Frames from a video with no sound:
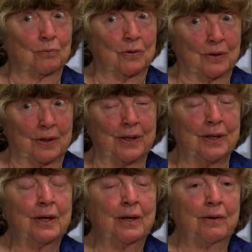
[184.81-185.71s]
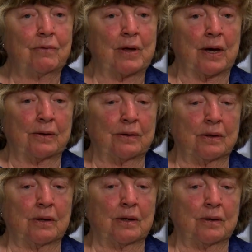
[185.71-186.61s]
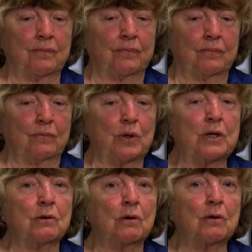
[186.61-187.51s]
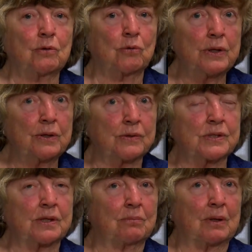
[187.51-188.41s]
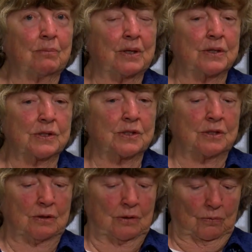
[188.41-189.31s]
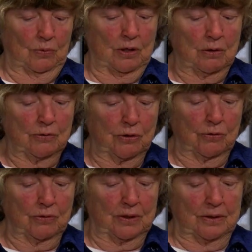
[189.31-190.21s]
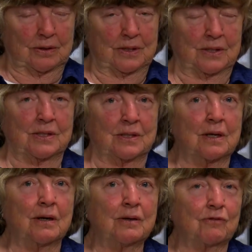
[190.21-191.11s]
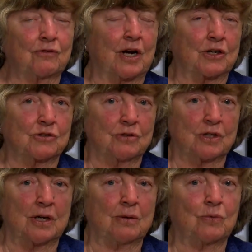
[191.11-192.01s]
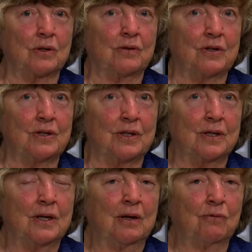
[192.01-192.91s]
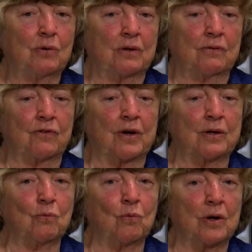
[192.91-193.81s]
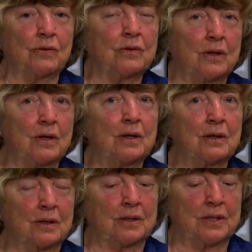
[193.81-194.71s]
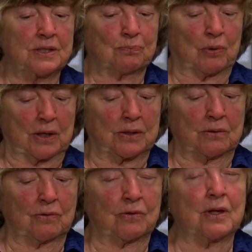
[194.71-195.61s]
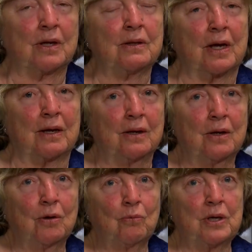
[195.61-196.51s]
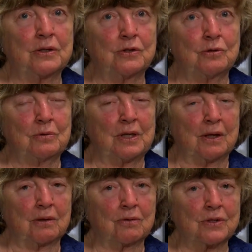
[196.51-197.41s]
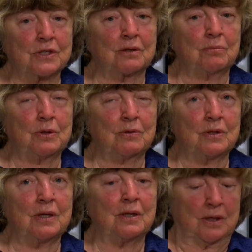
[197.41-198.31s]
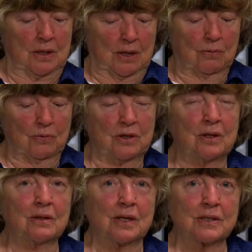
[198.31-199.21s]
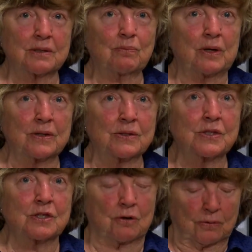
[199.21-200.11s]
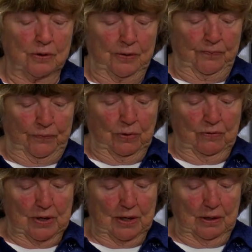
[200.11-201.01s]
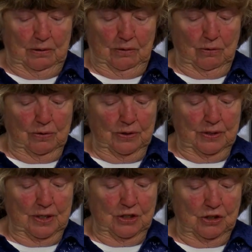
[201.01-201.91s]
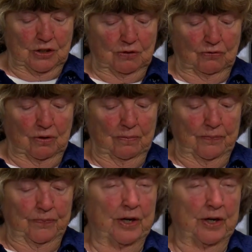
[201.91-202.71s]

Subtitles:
really, that we could all agree on something, because we all know that this is a kind of fractured time we're living in. If we can find one thing, at least practical thing, that we can do together as a community, we think that's a plus. So we've had organizations from